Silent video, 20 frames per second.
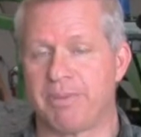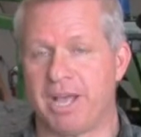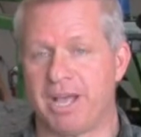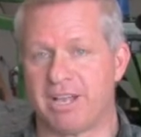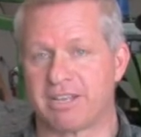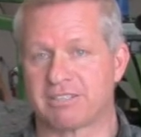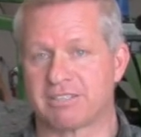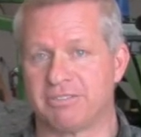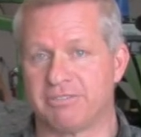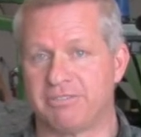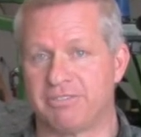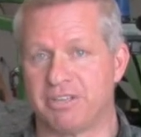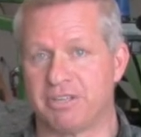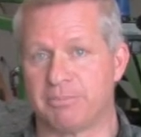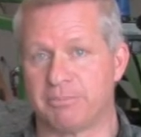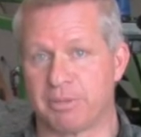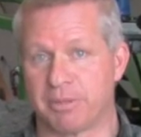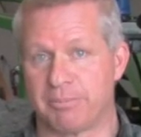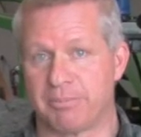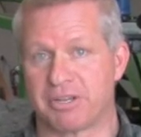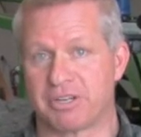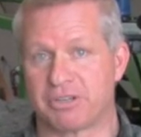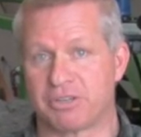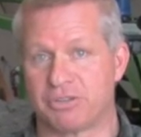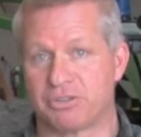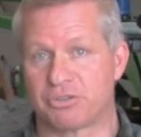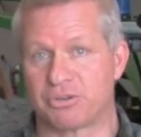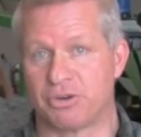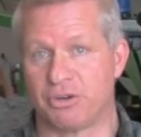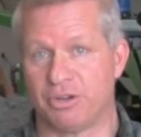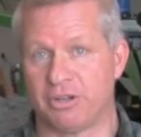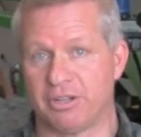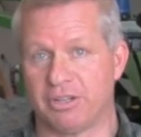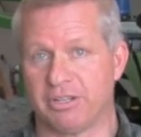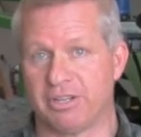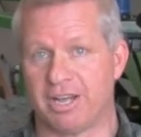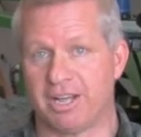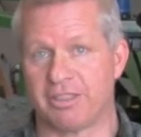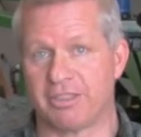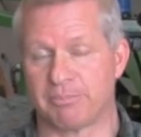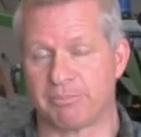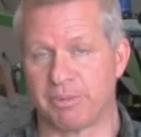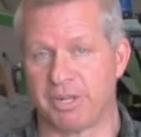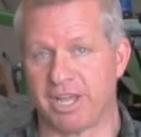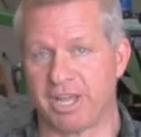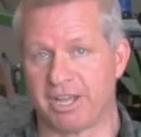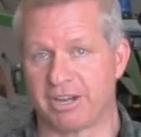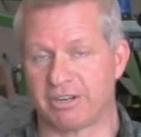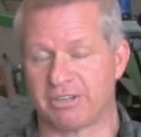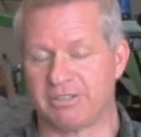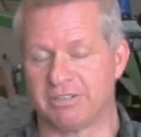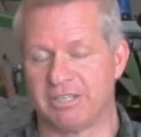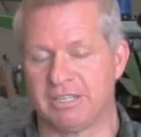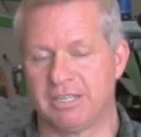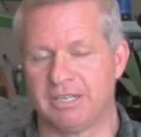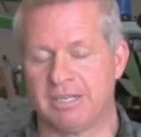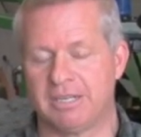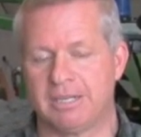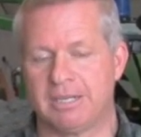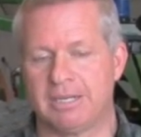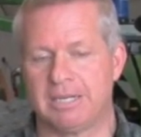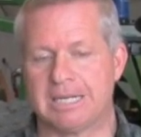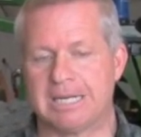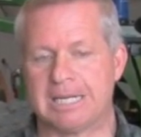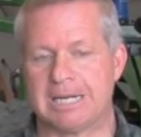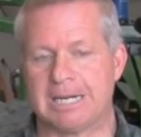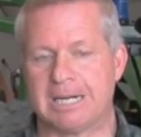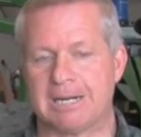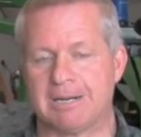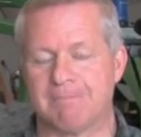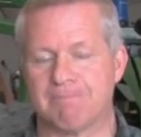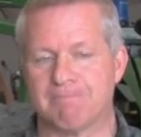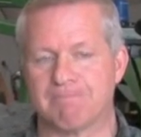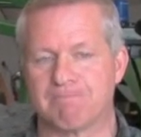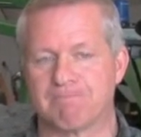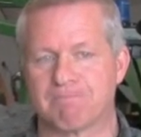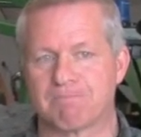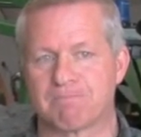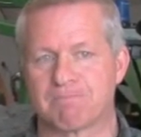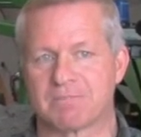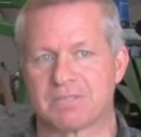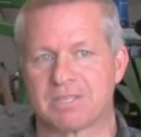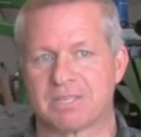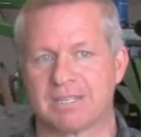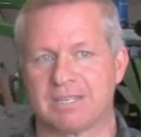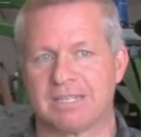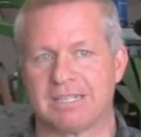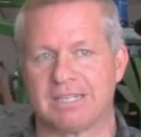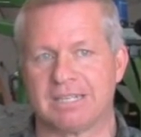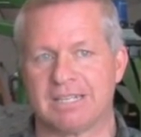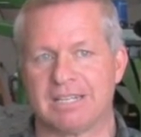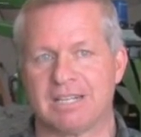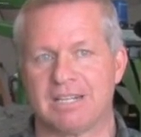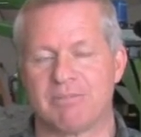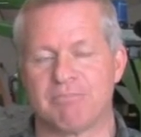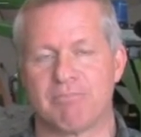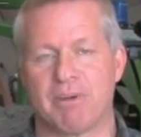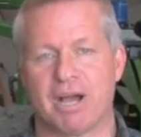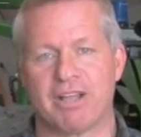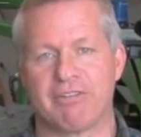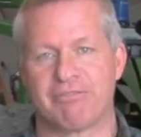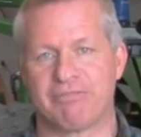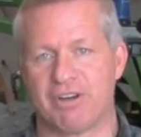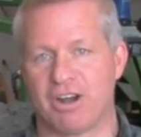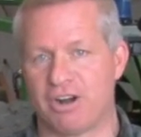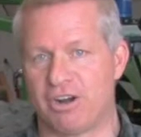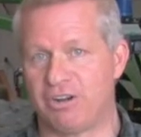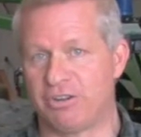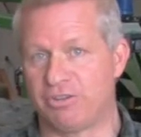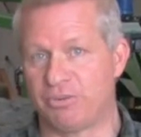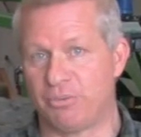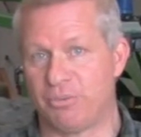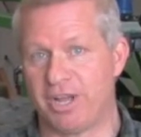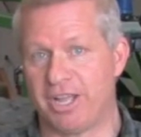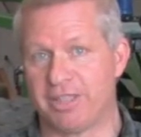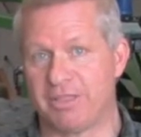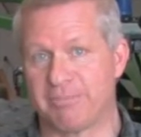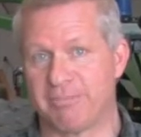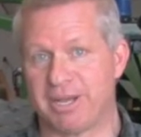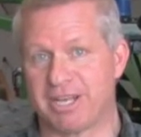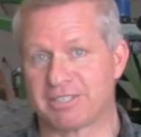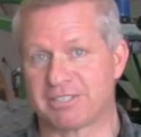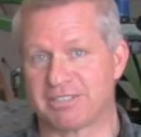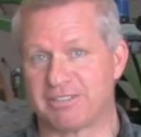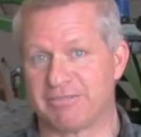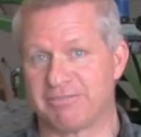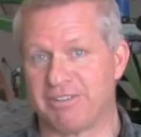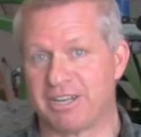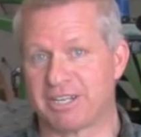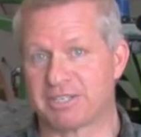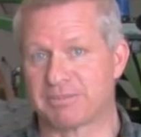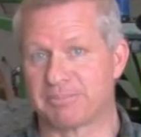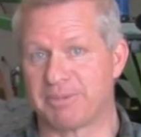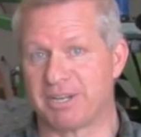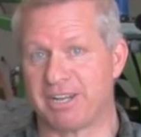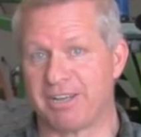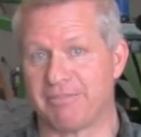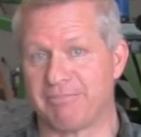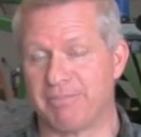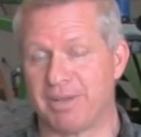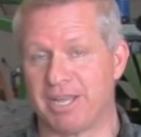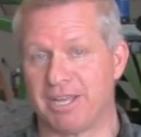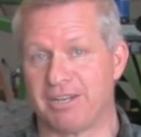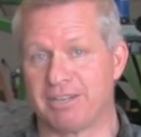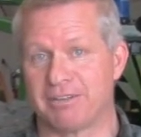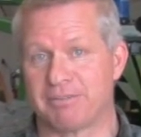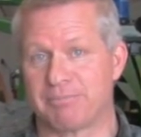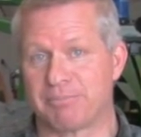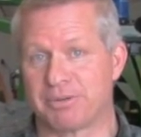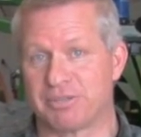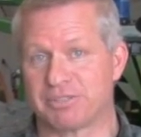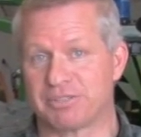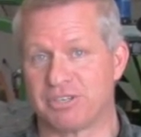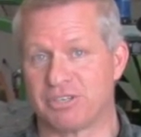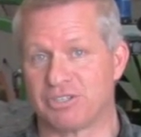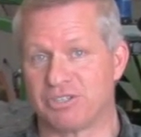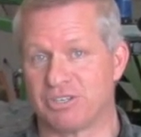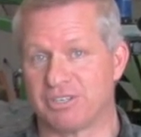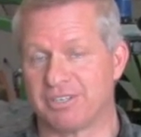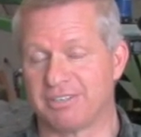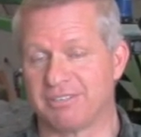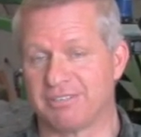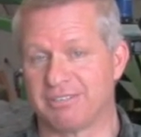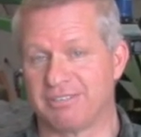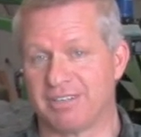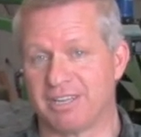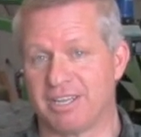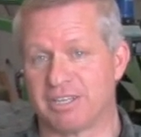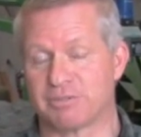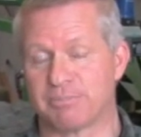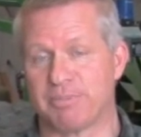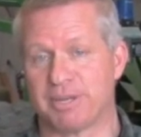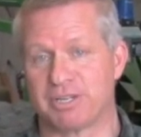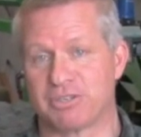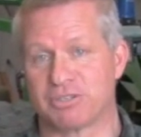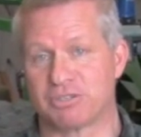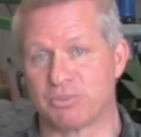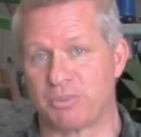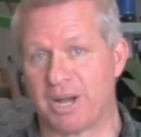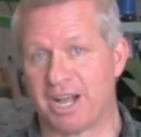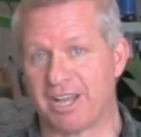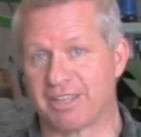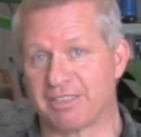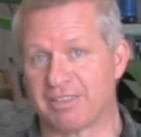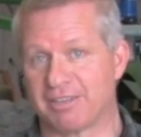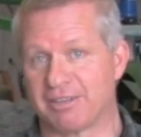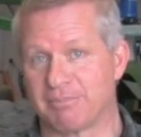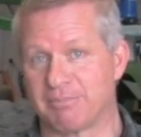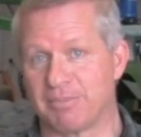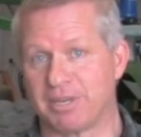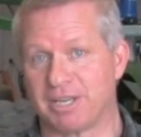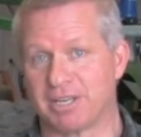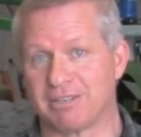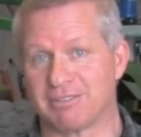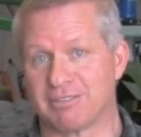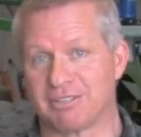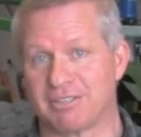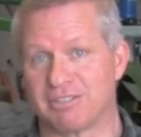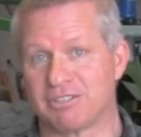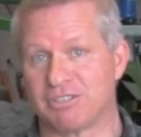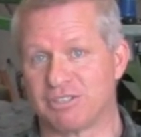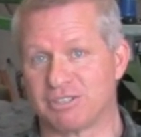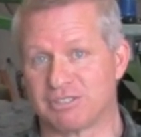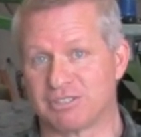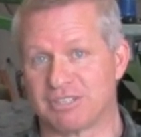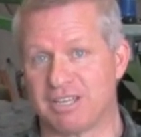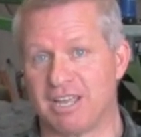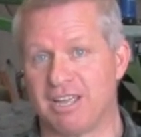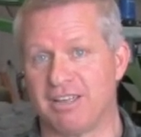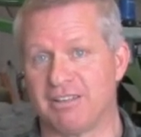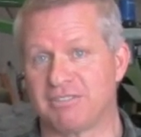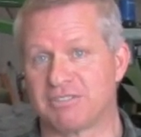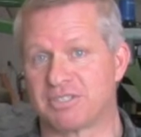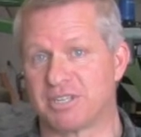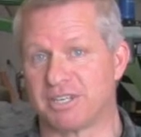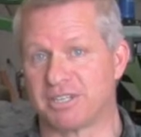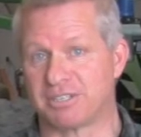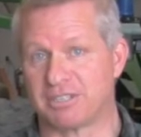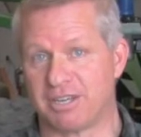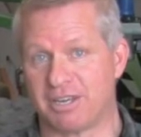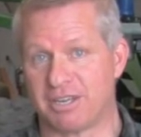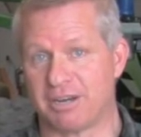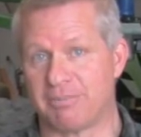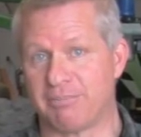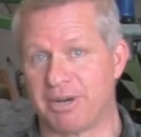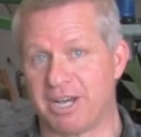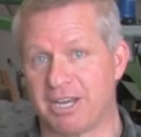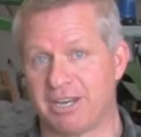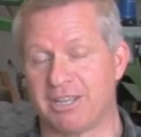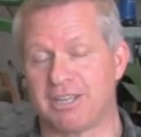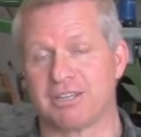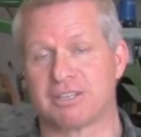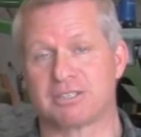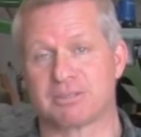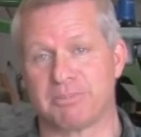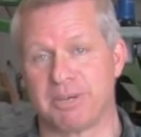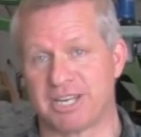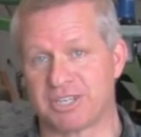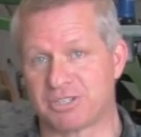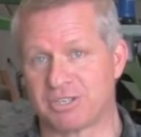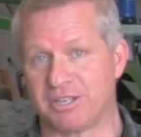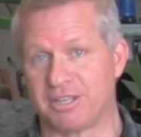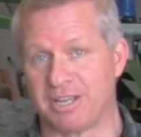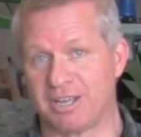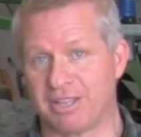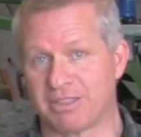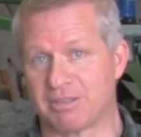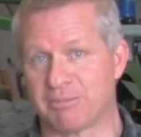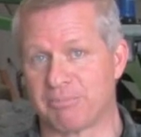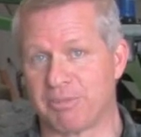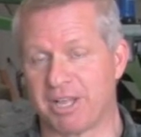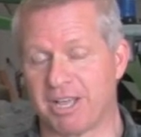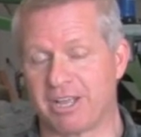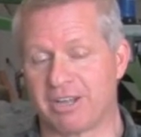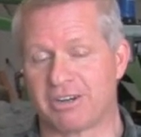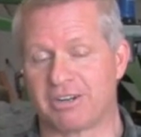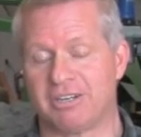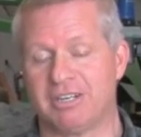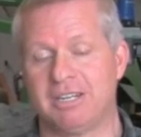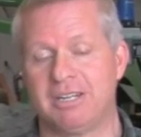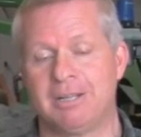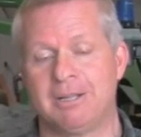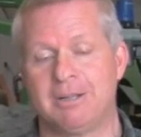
passive implement control on the planner. Um, by far and away, the best investment I've made in precision has been swathing because it just saves a ton of money, especially on the planter.